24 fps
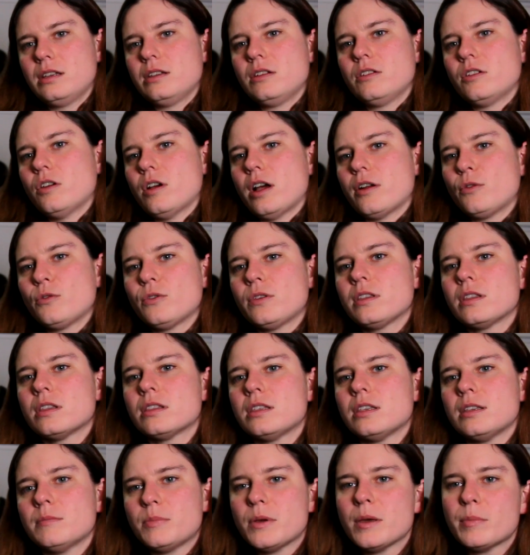you know, I don't think that
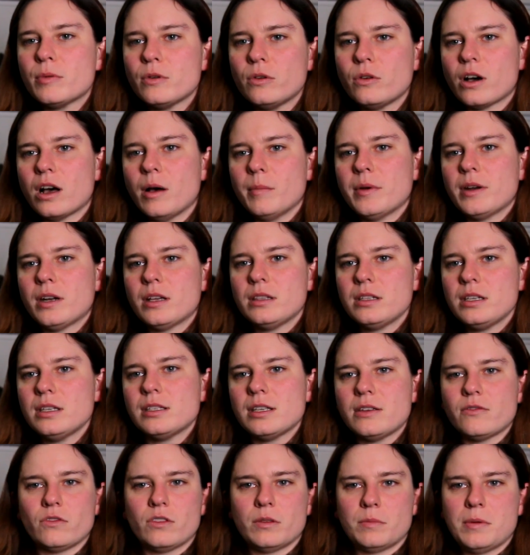the people who comment on these,
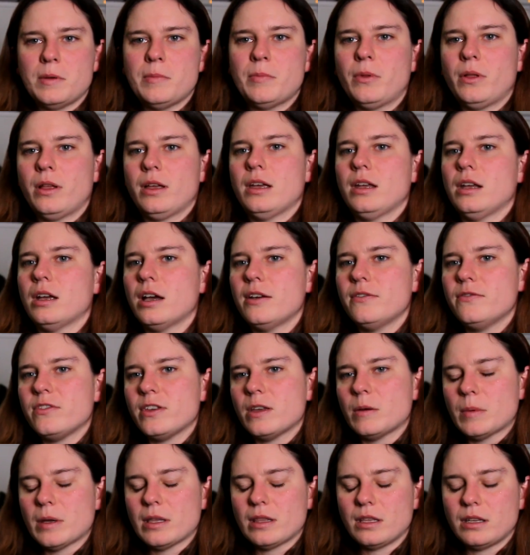even the people I, I,
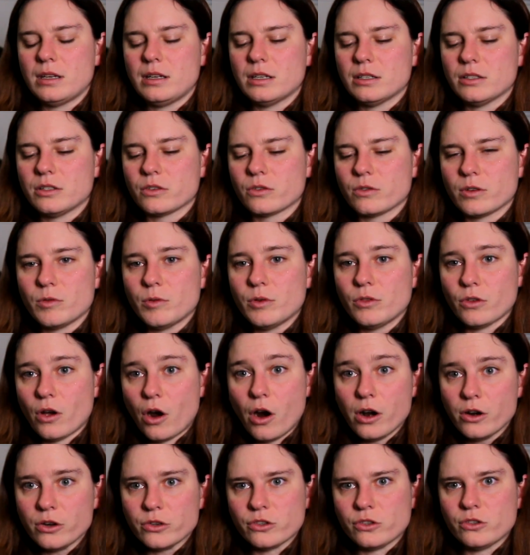vehemently disagree with,
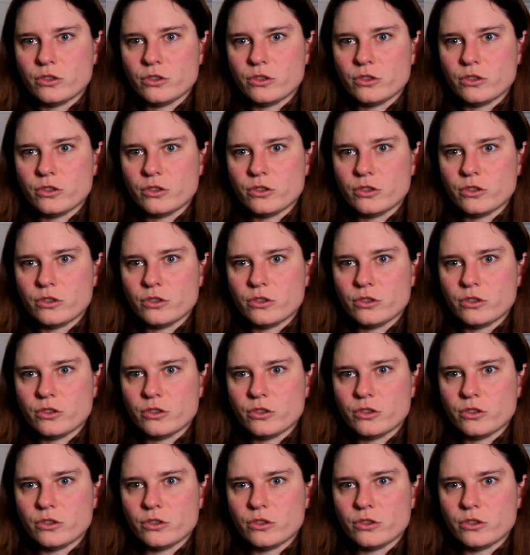are